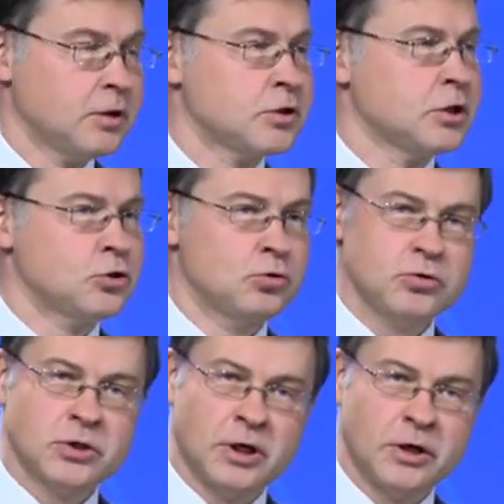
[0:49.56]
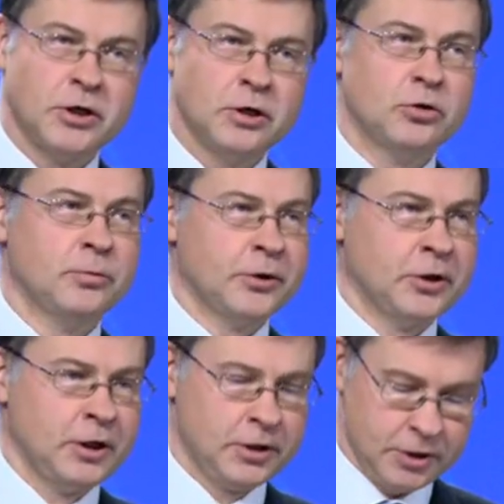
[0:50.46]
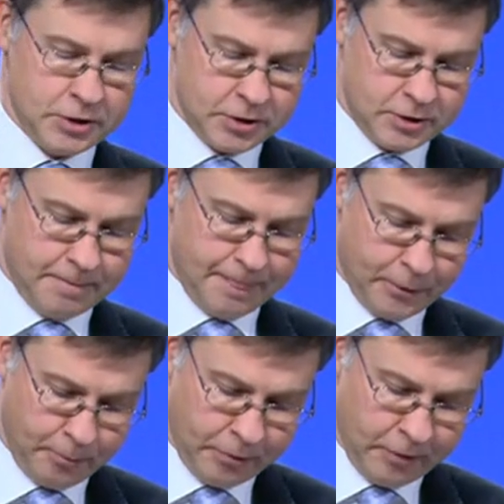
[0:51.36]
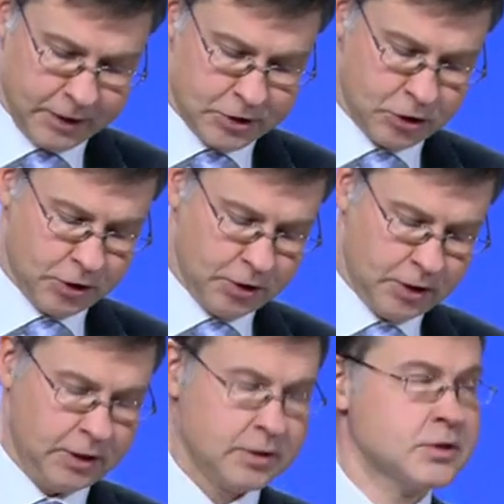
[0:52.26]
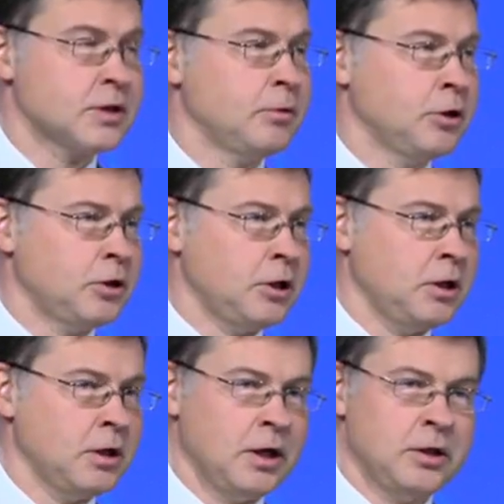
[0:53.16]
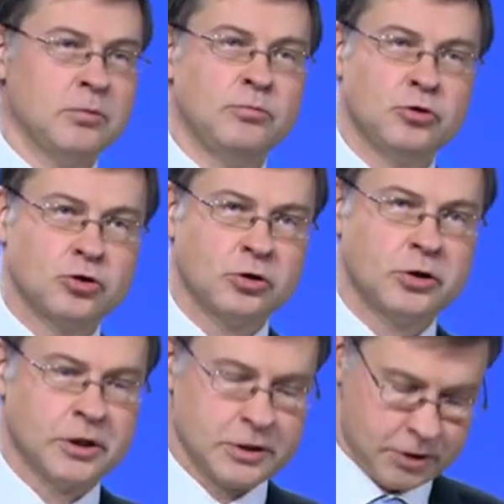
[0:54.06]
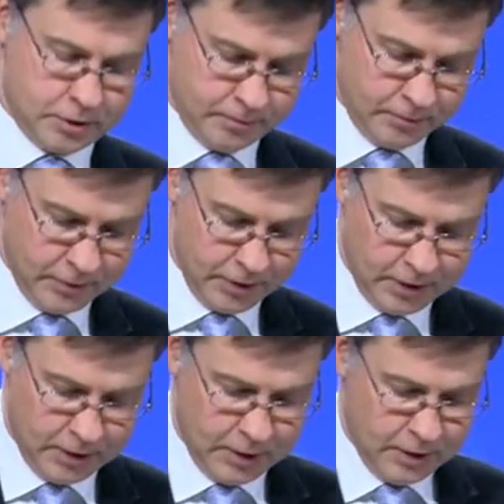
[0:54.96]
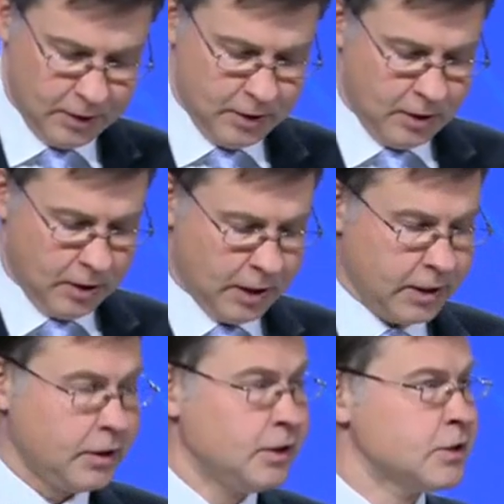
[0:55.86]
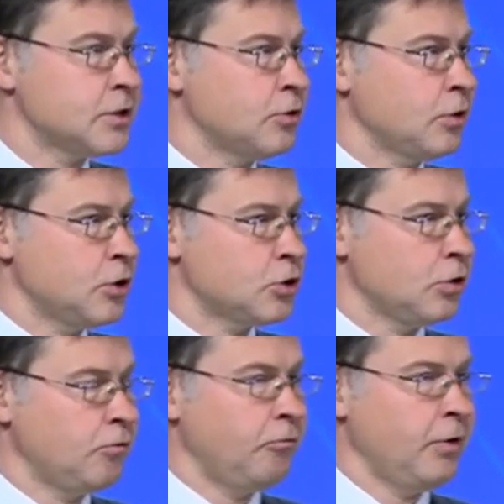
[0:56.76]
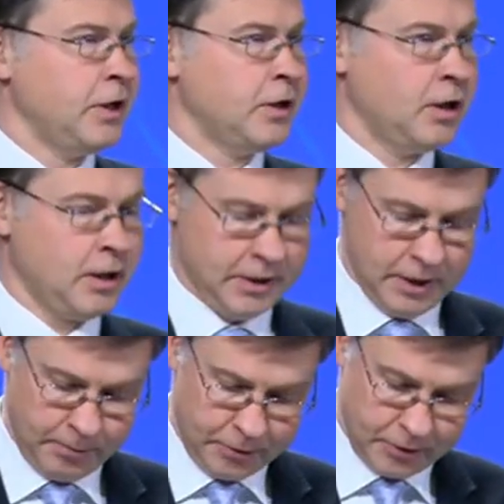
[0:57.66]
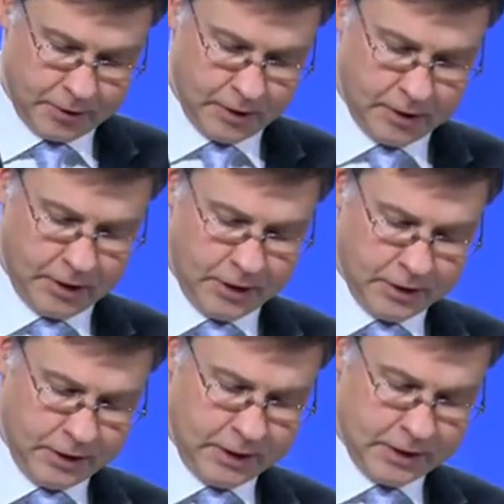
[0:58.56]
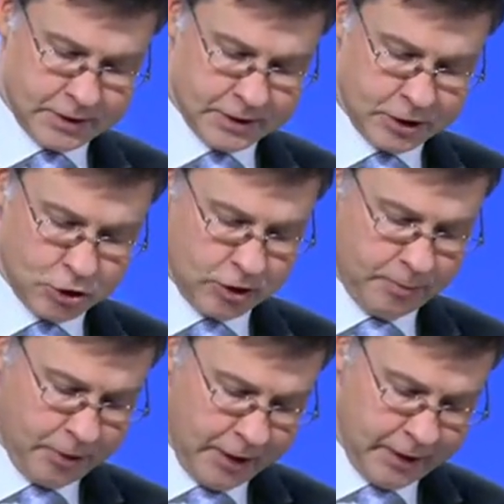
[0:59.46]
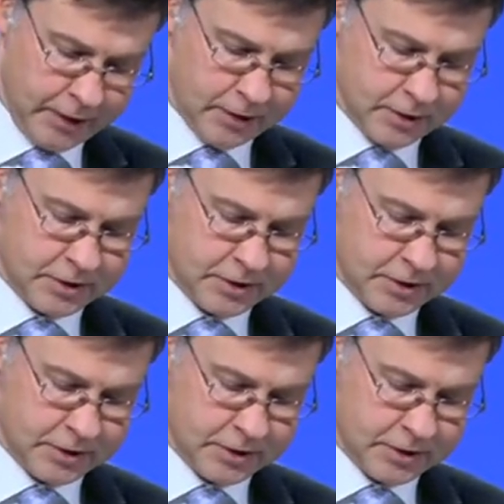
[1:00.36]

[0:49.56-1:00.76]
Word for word: These rules are here to protect us, to provide certainty, stability and mutual trust. And in the situation of very high debt, uh, Italy is essentially planning